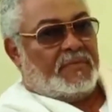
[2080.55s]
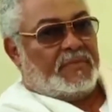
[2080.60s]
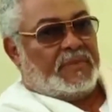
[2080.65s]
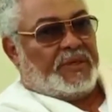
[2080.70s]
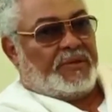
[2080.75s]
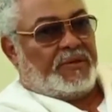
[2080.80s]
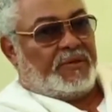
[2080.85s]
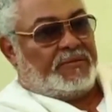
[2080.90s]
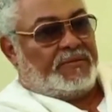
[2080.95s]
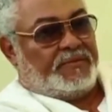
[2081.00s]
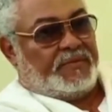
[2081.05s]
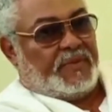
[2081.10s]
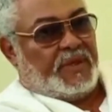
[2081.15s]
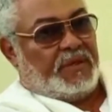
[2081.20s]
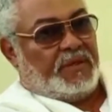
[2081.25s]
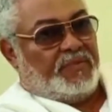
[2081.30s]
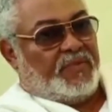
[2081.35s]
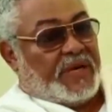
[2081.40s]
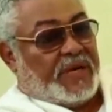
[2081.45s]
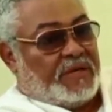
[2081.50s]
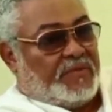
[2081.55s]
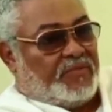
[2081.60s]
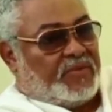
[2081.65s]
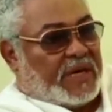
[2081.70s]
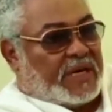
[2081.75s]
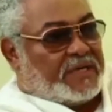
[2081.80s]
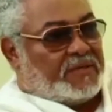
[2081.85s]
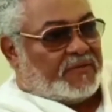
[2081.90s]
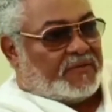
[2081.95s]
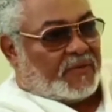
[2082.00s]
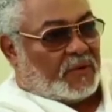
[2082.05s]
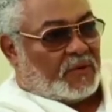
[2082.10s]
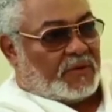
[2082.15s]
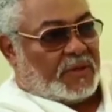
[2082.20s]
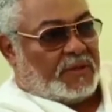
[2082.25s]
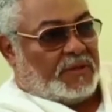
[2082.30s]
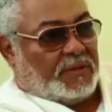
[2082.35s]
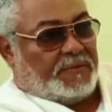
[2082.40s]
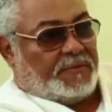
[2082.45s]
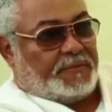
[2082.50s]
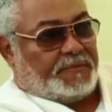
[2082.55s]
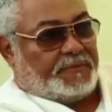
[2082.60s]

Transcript: you know, he paid the price for it.